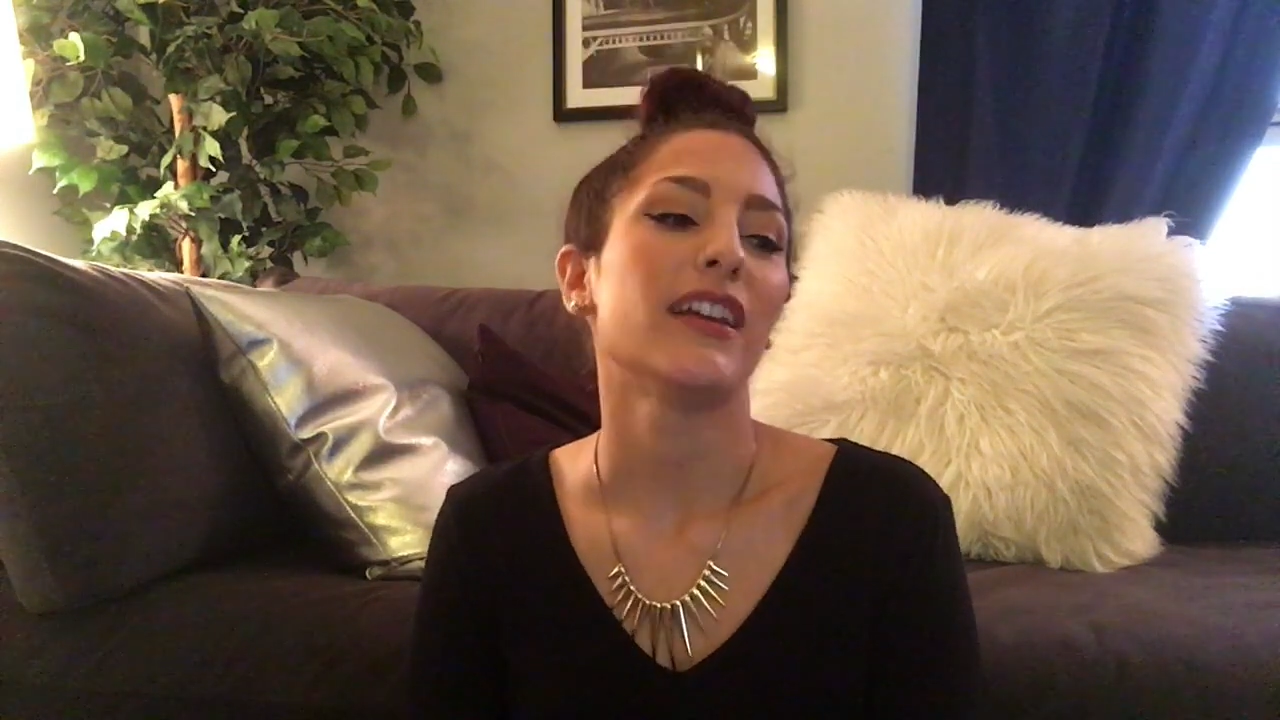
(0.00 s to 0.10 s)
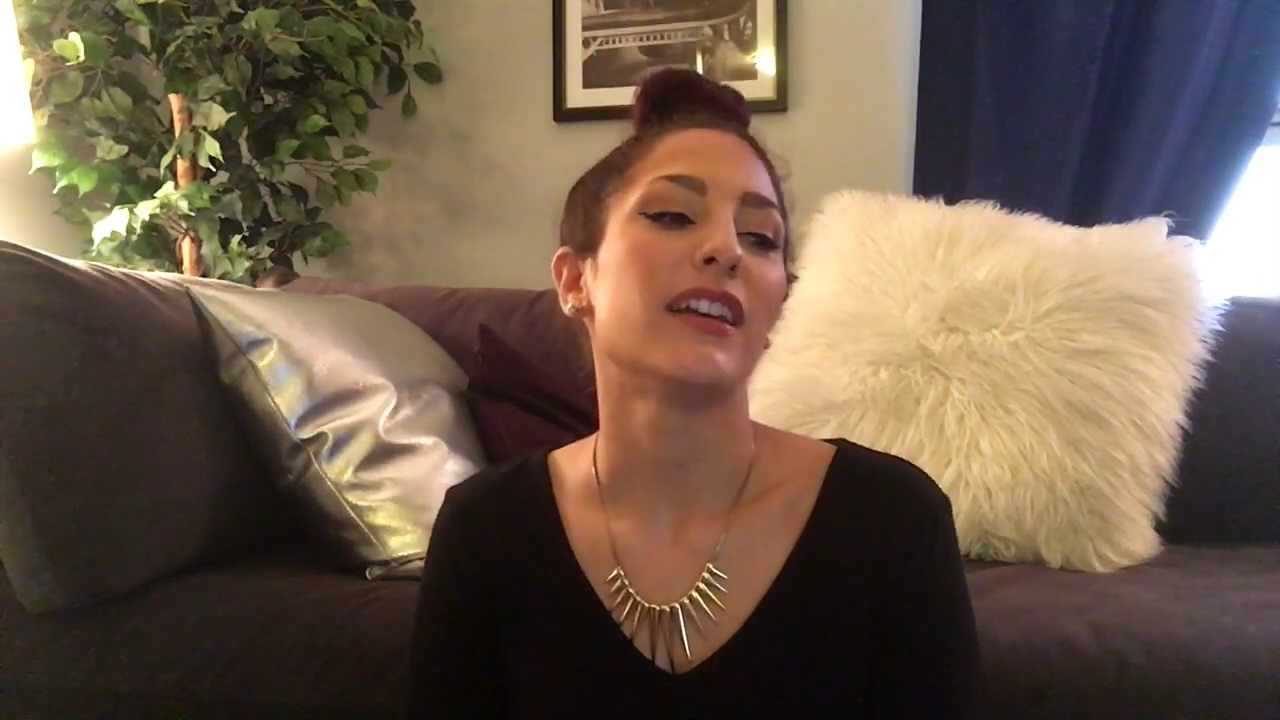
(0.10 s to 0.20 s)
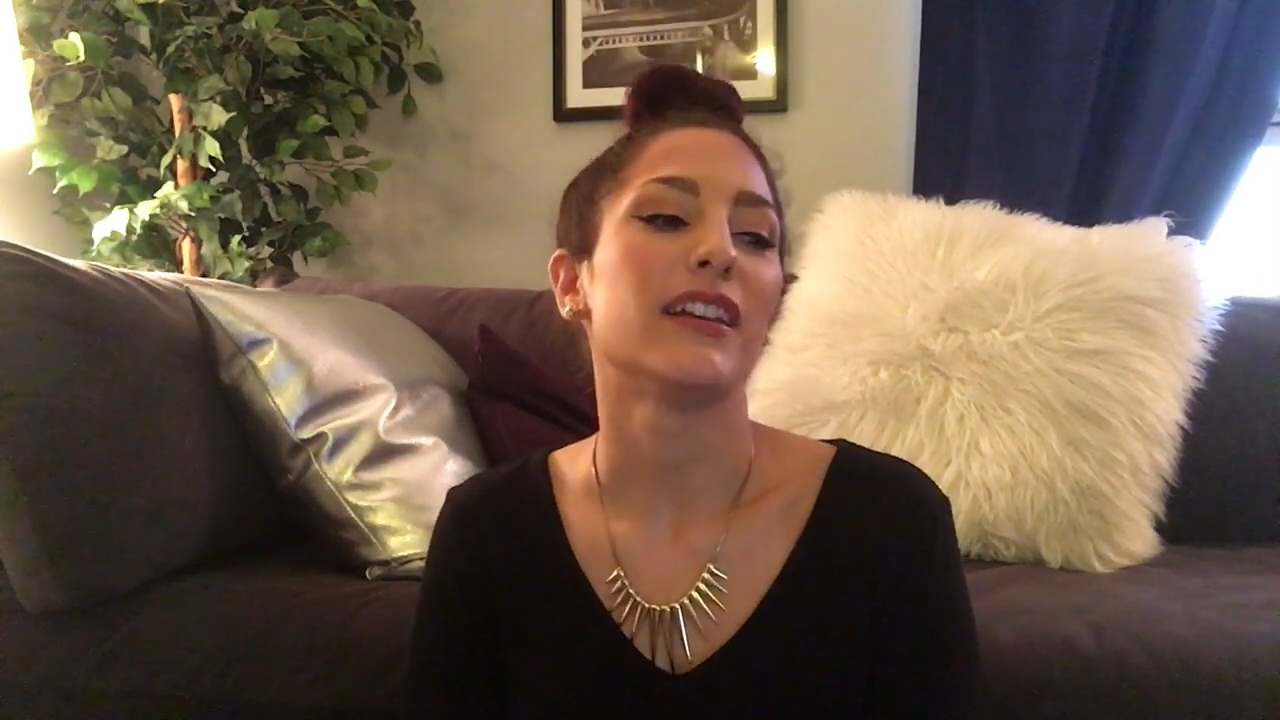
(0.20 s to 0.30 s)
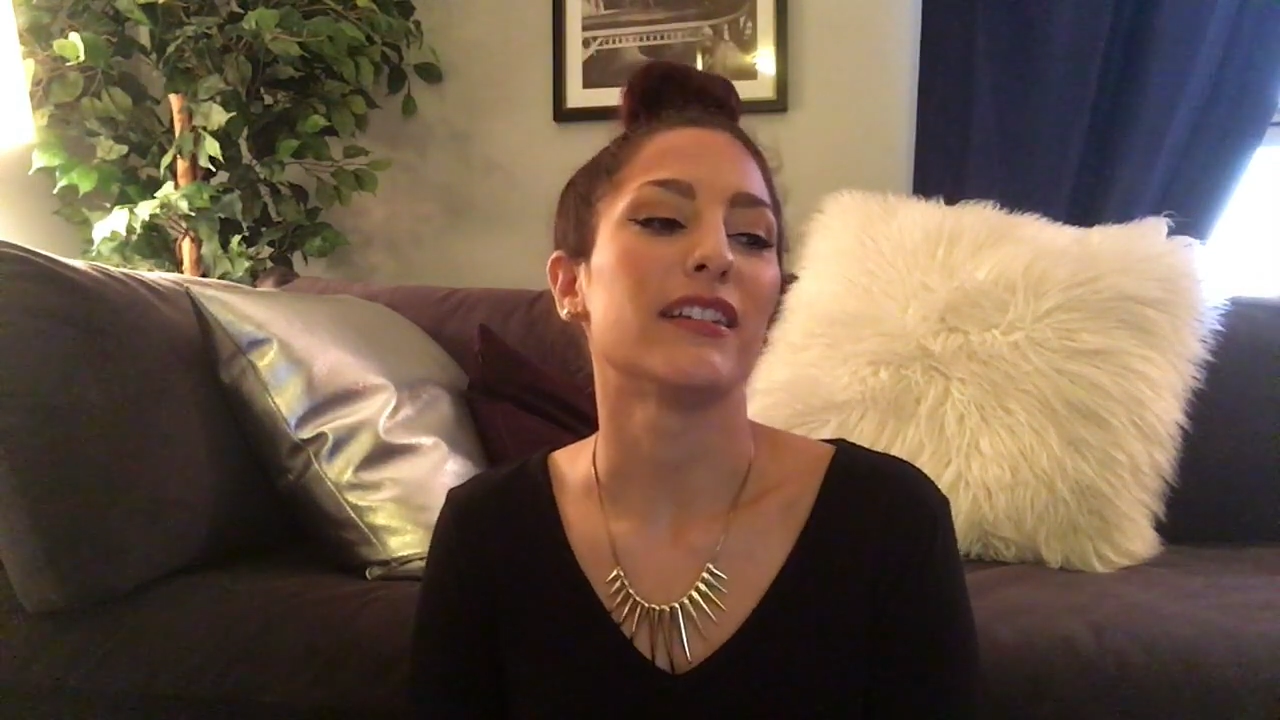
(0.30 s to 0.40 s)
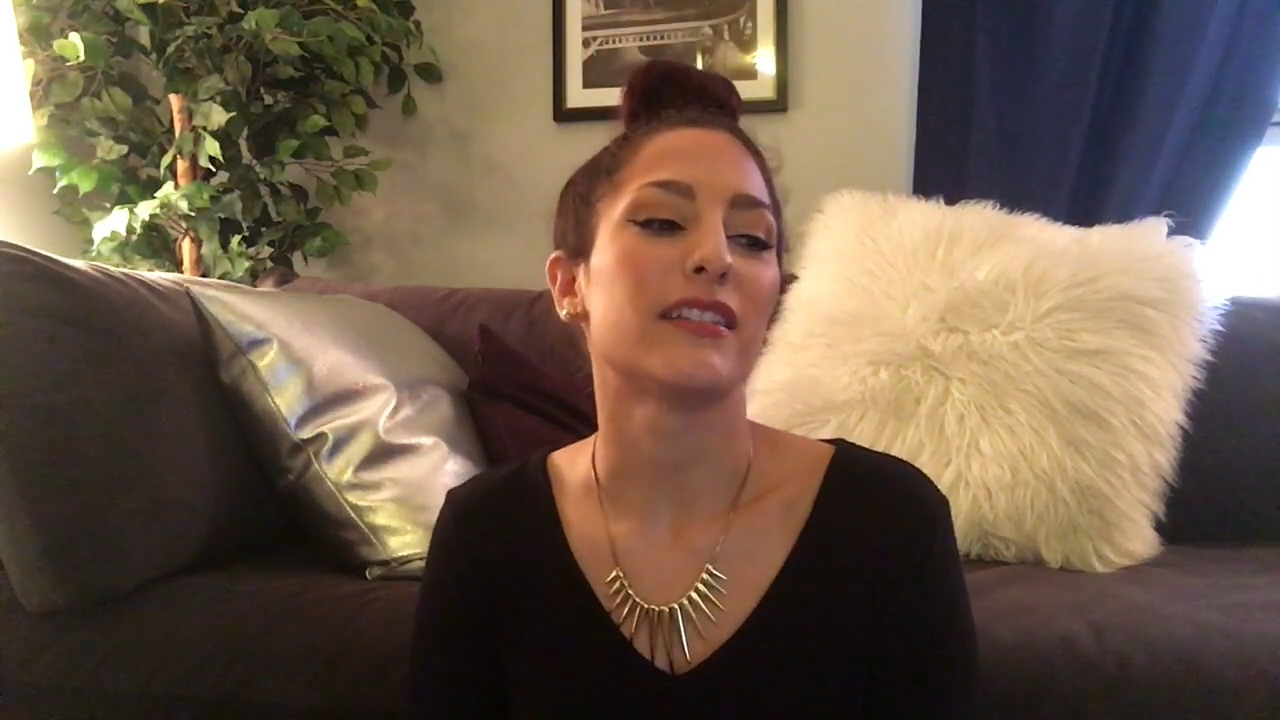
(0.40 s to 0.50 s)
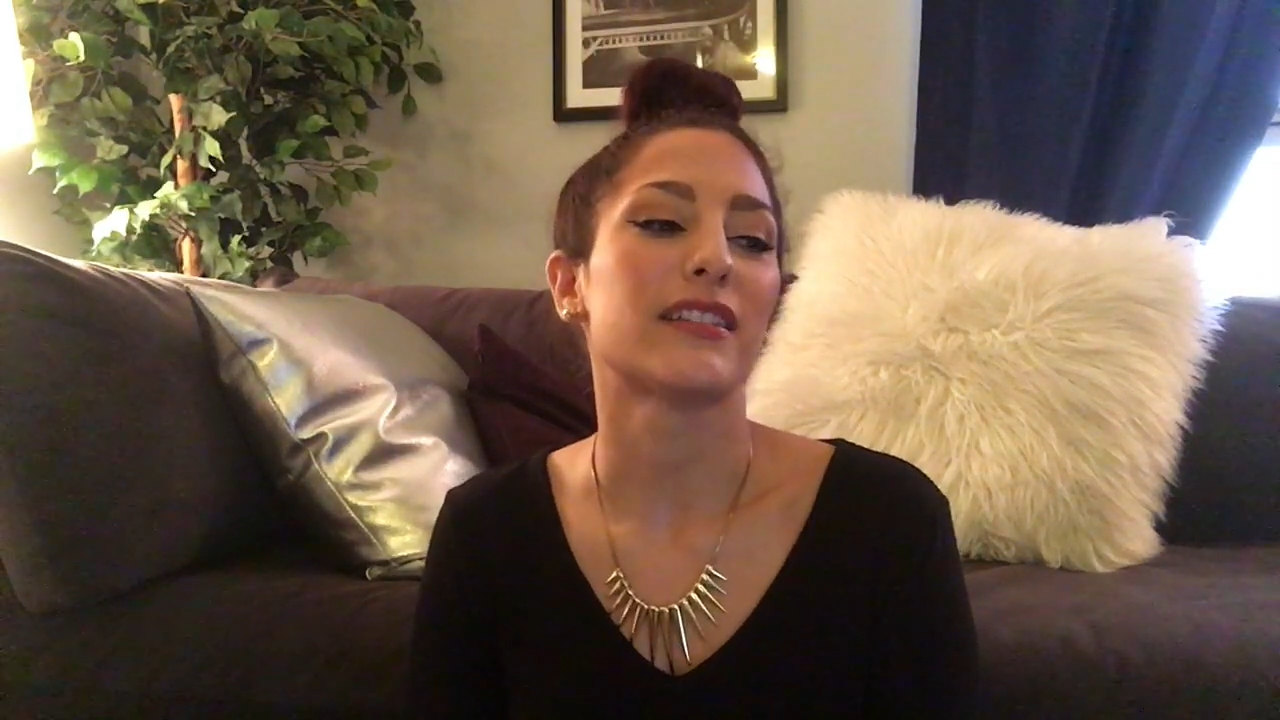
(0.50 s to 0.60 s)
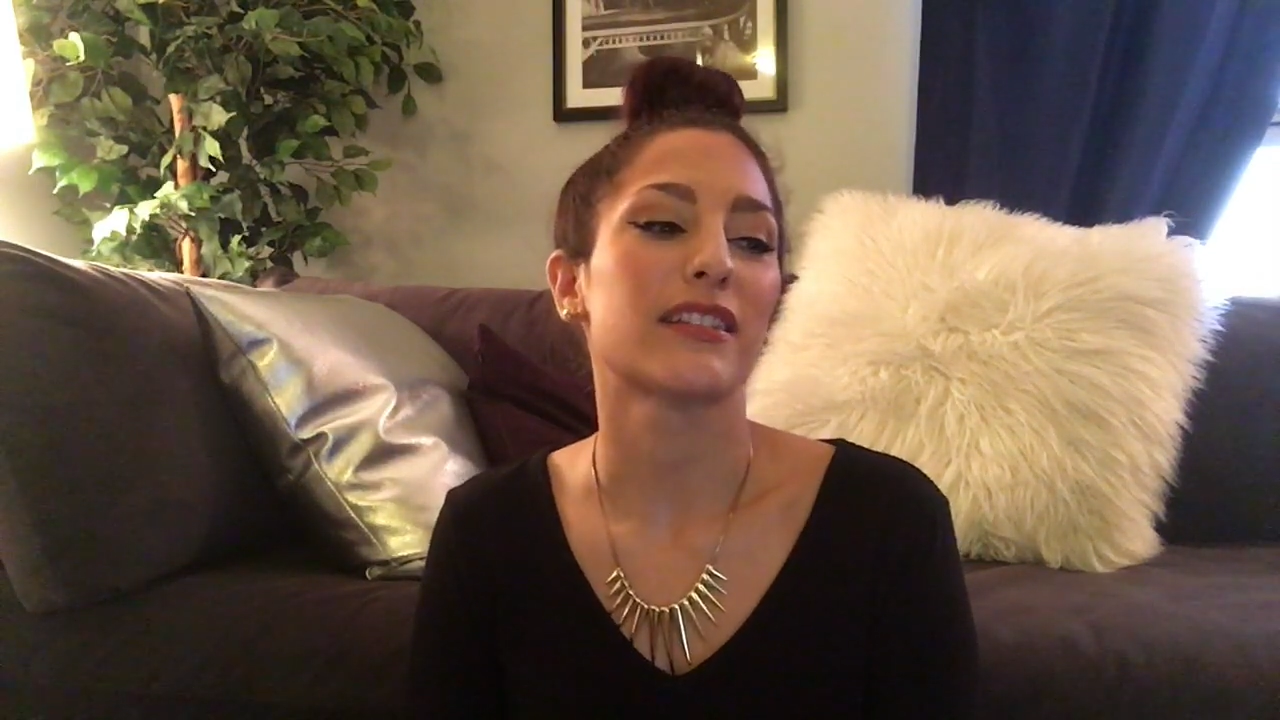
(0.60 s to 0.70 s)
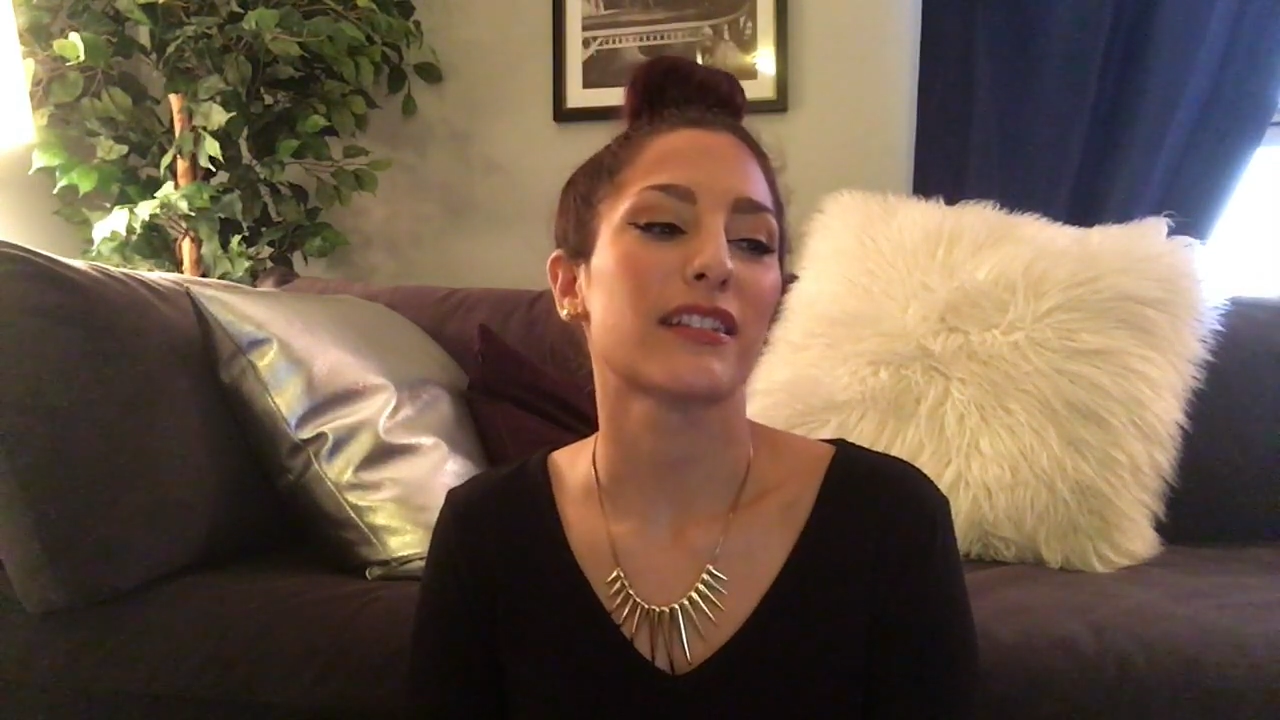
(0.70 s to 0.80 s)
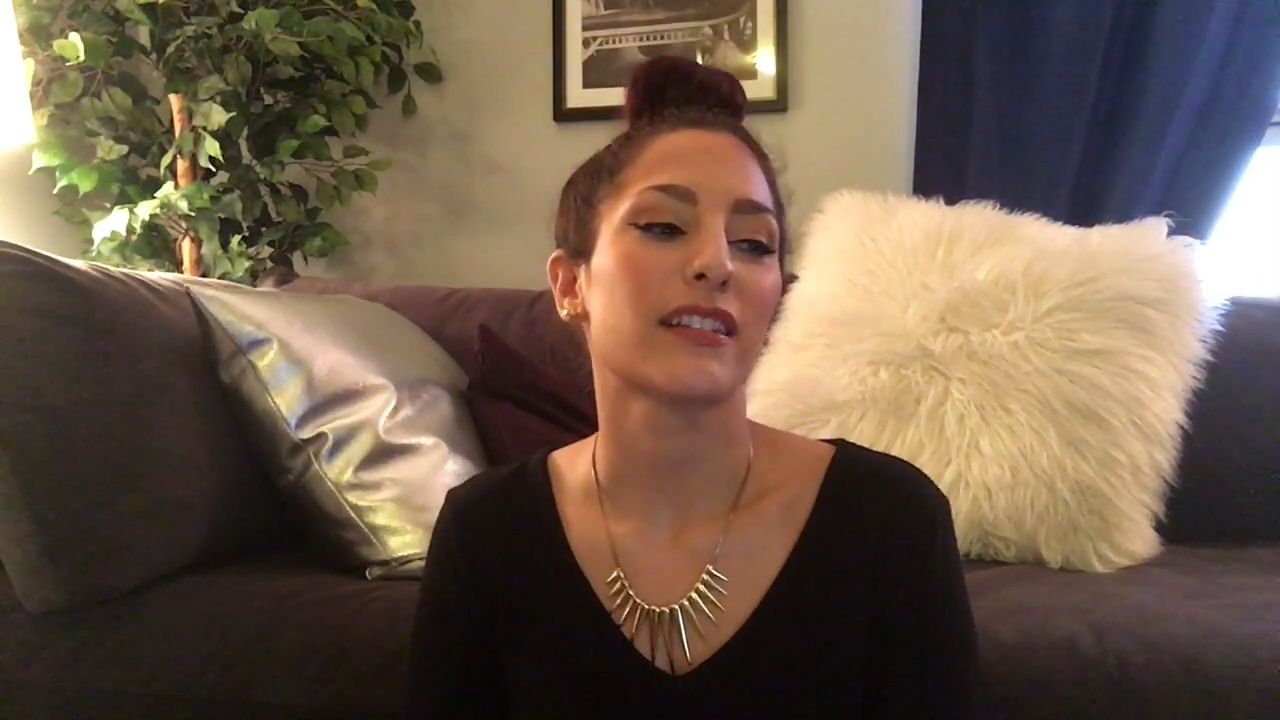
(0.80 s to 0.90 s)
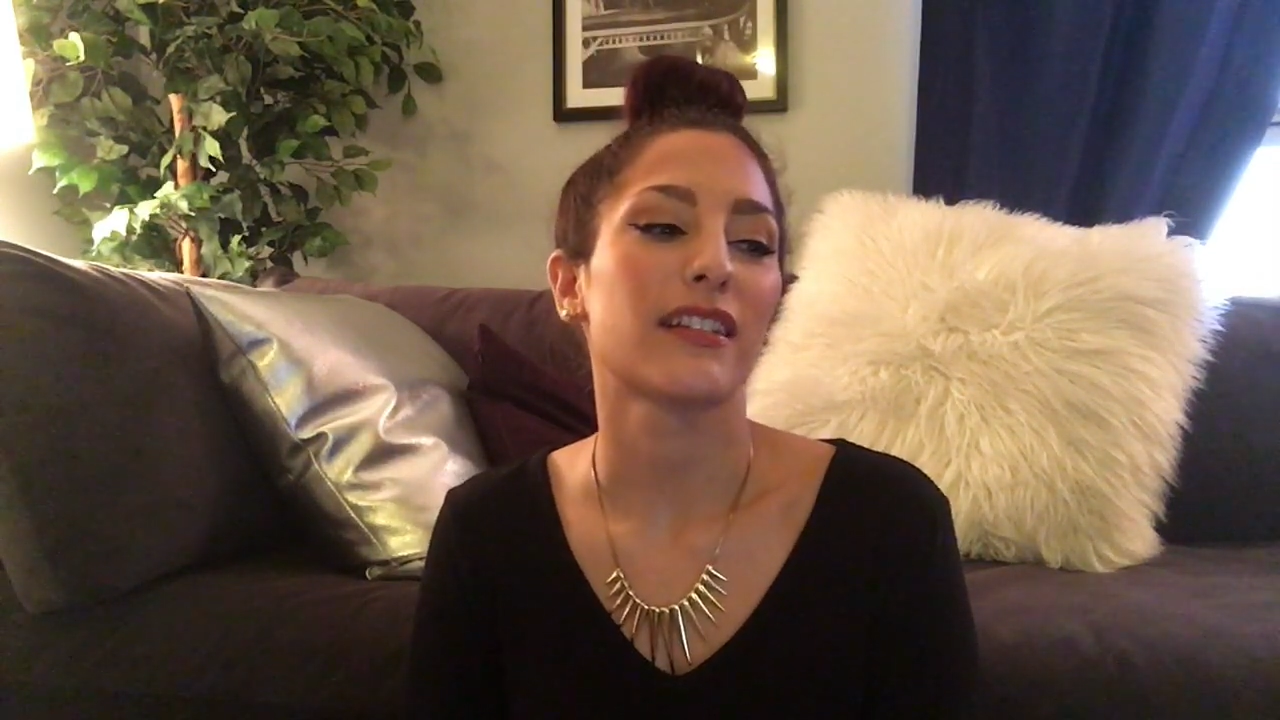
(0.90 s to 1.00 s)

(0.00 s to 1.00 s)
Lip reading: is,